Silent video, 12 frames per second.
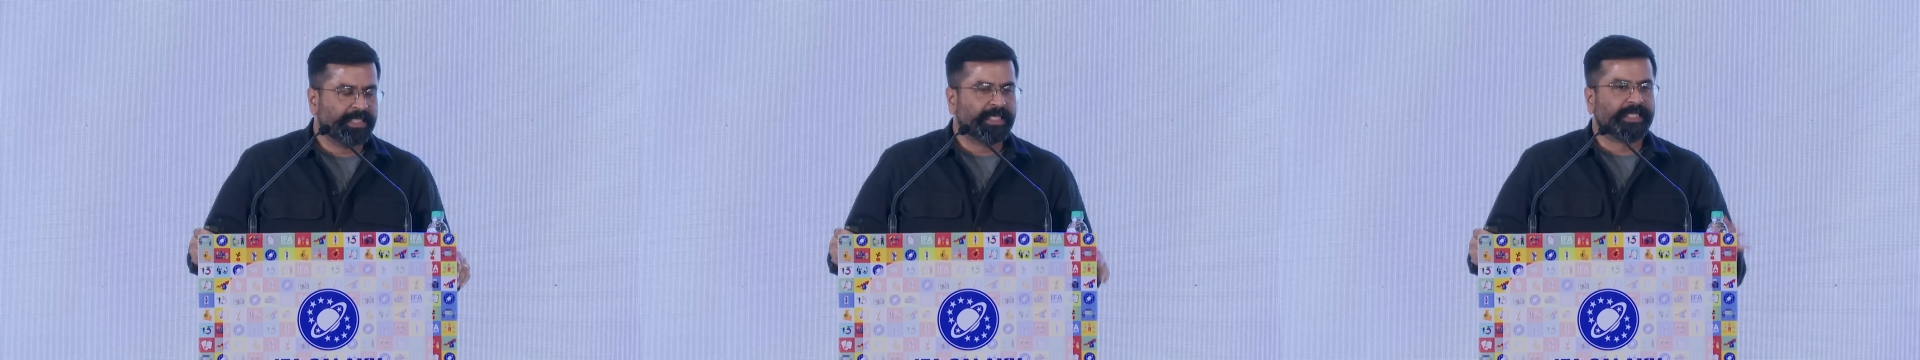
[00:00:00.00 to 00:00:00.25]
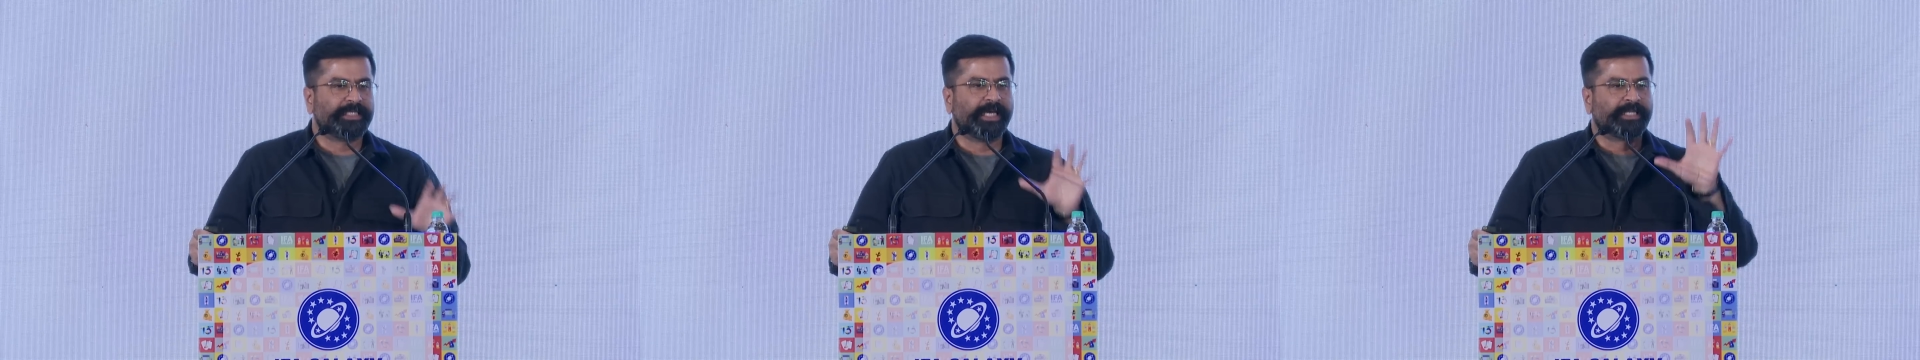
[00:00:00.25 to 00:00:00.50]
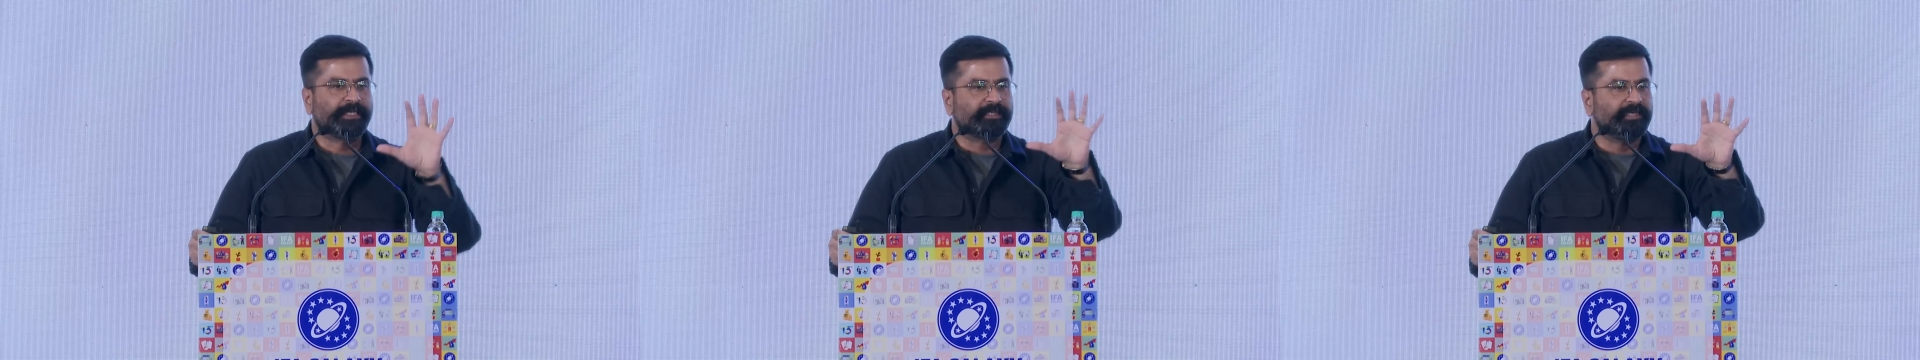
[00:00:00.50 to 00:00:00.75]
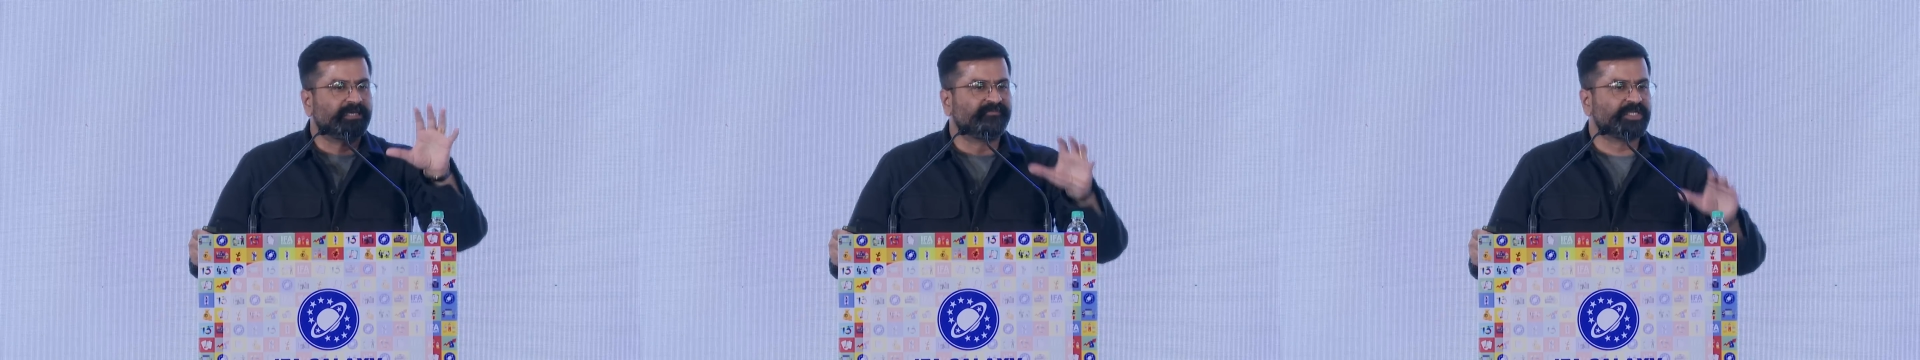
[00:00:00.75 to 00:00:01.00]
The other
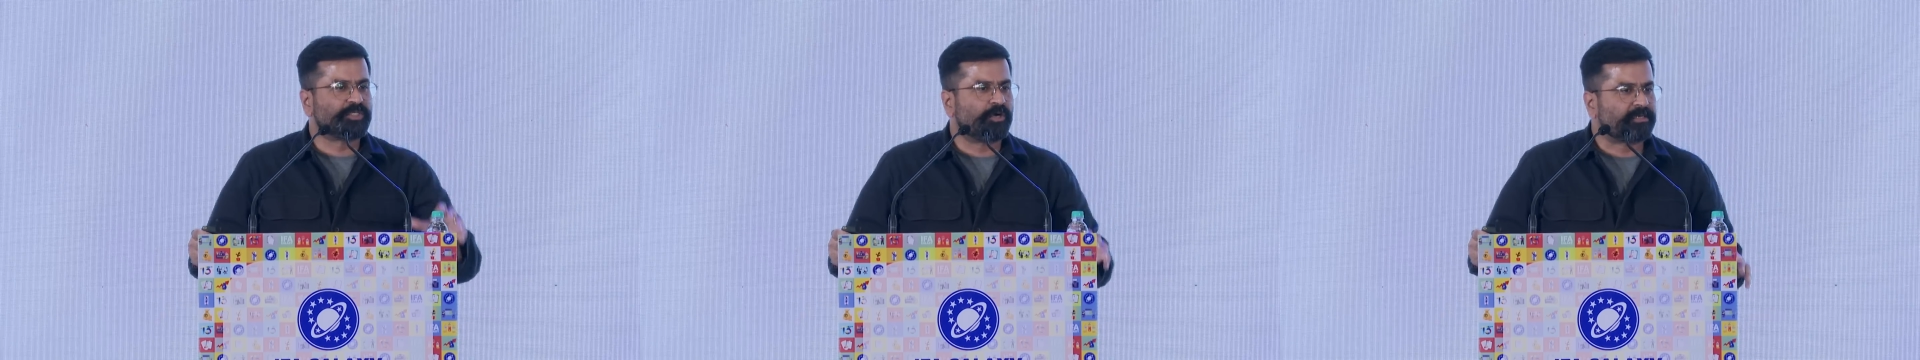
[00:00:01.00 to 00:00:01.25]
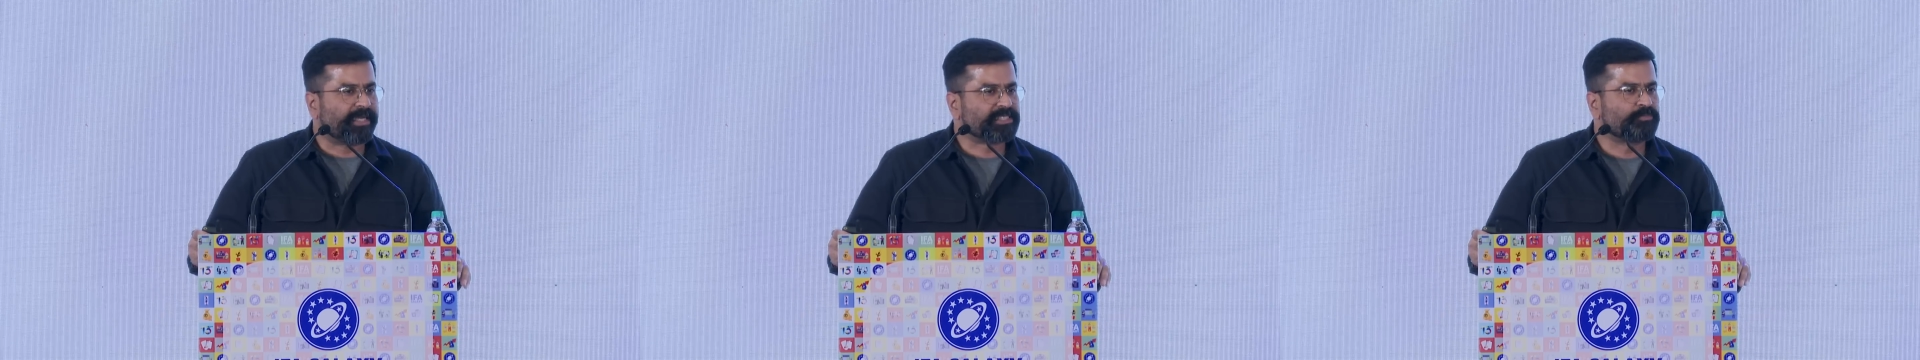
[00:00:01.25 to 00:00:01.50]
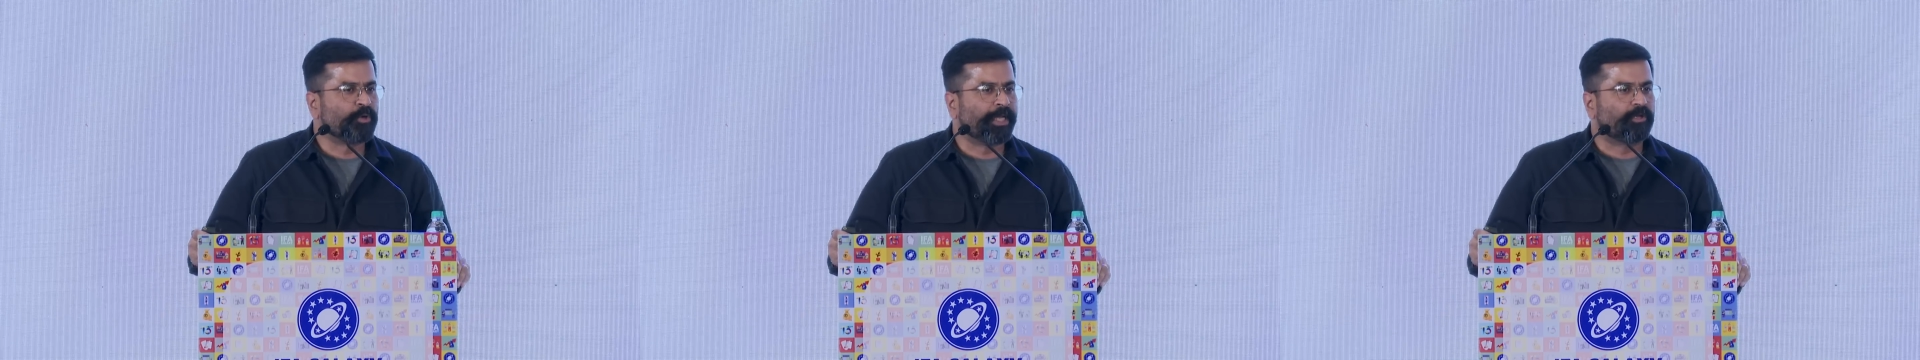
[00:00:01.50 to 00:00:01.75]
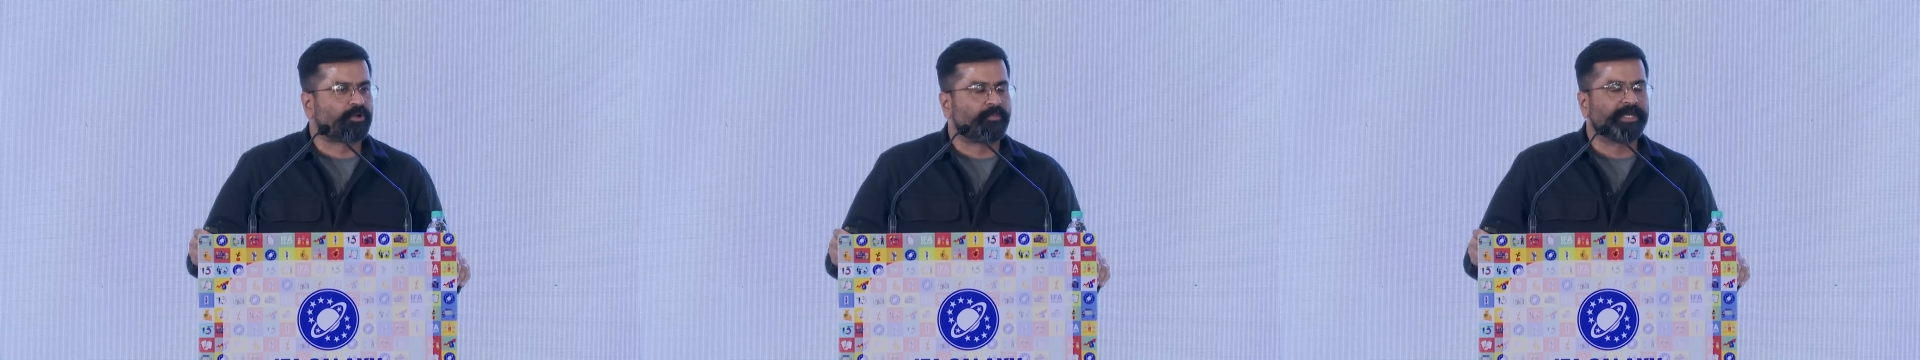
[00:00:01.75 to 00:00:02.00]
thing which your textbook
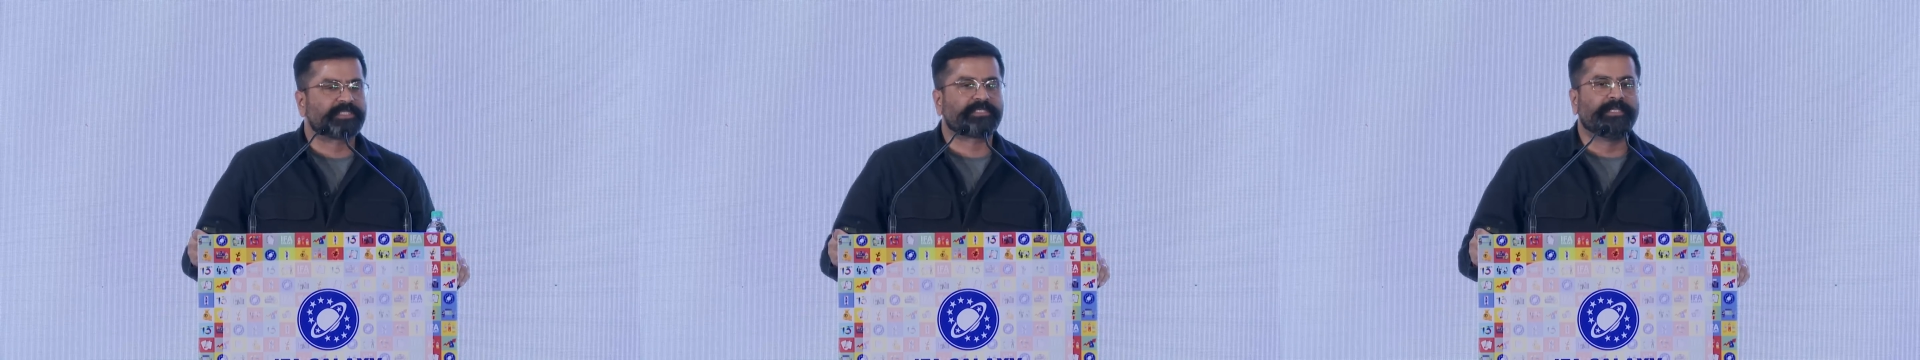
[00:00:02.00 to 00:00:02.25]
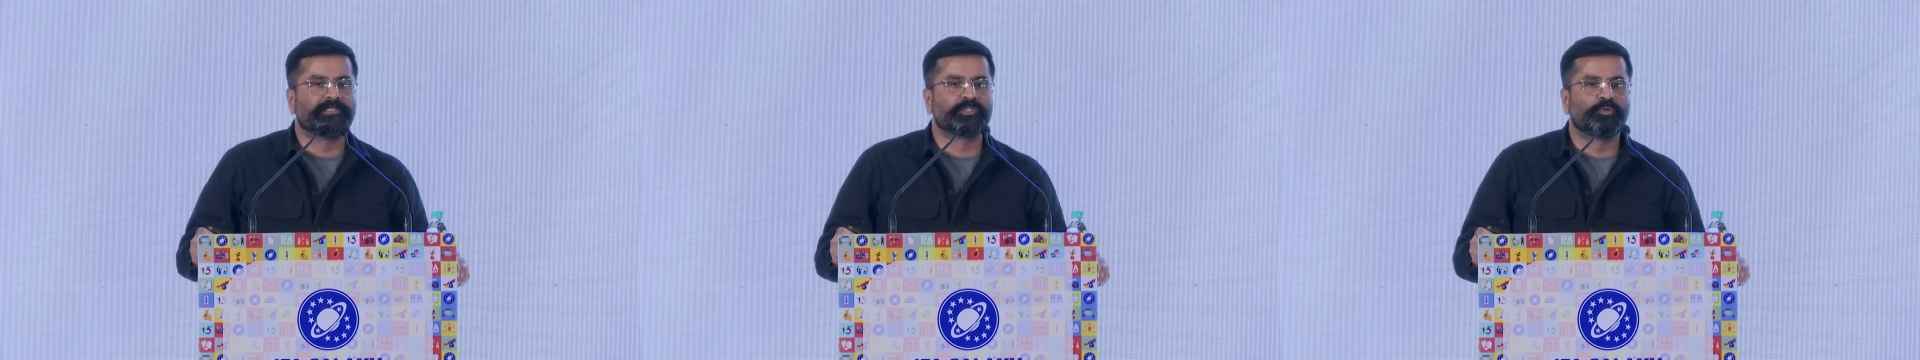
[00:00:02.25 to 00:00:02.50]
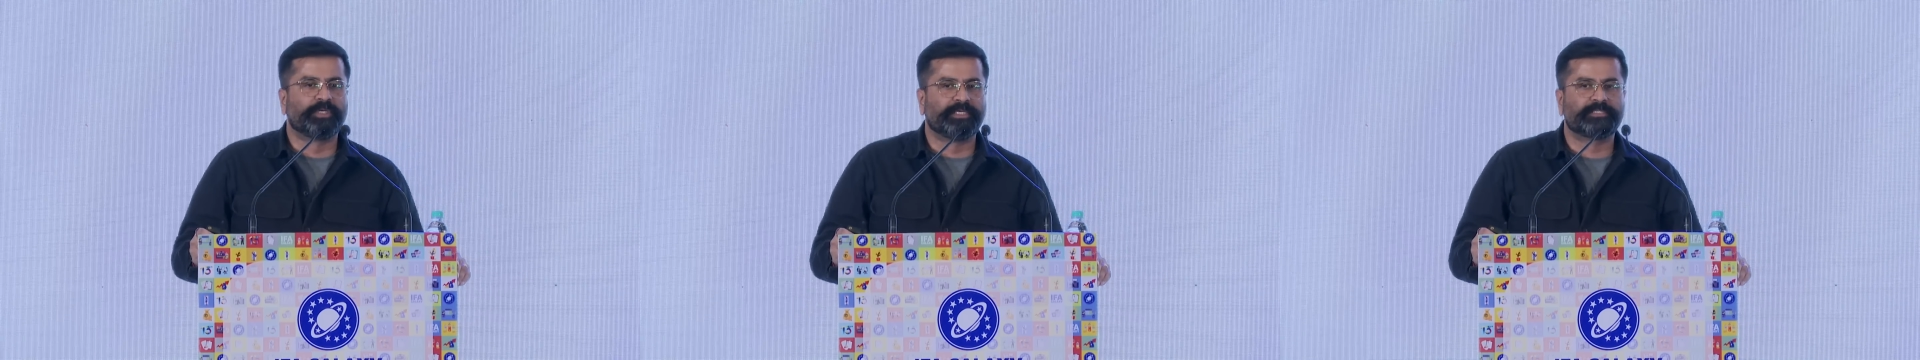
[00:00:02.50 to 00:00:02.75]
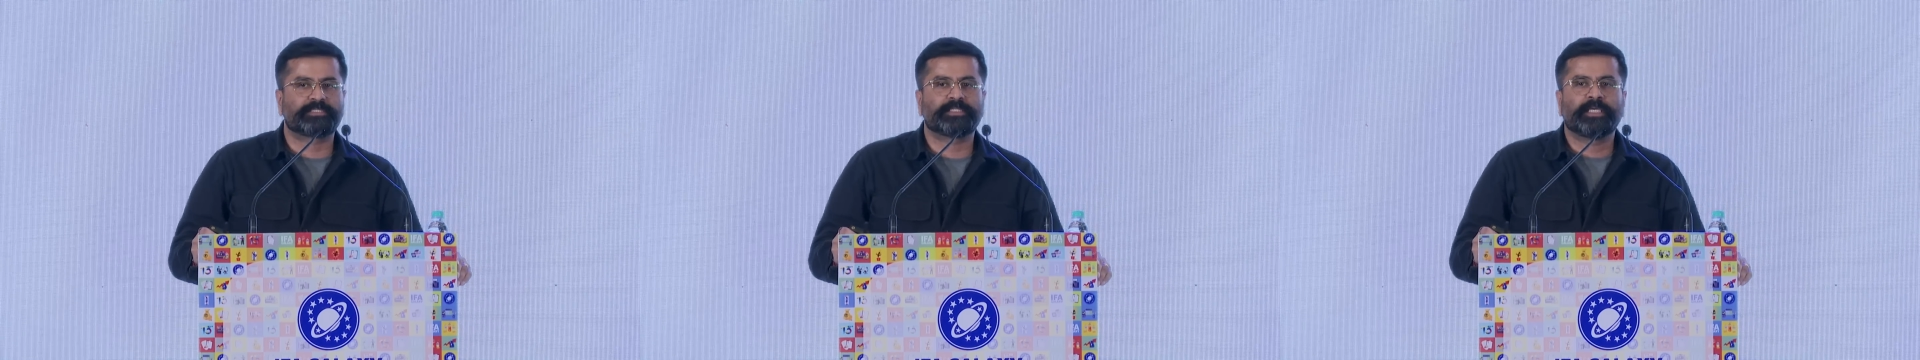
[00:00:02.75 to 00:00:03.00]
economics tells you
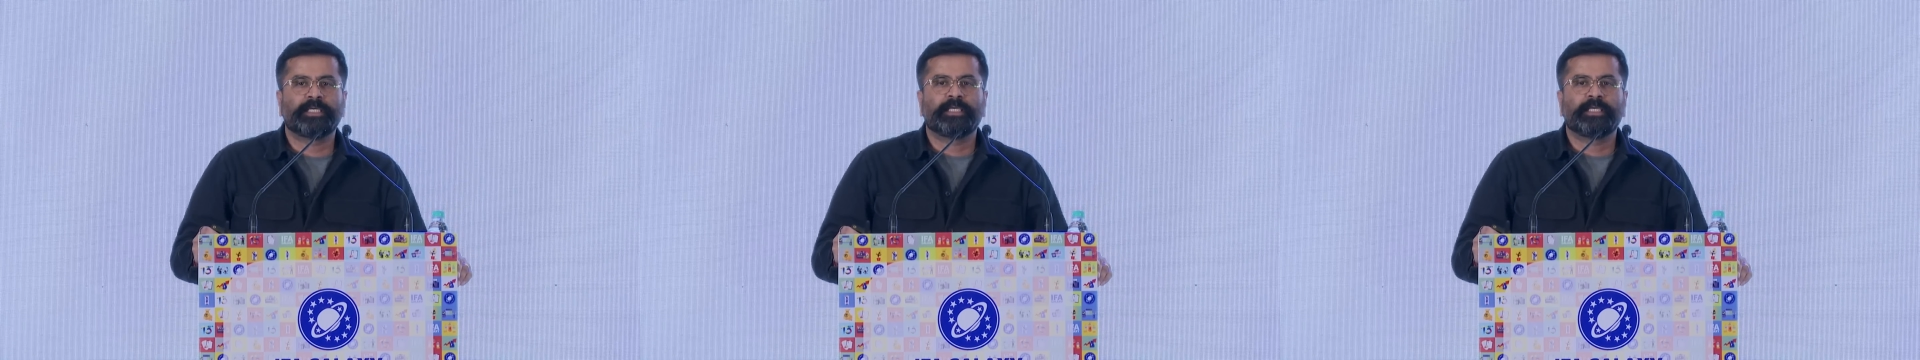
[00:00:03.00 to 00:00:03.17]
is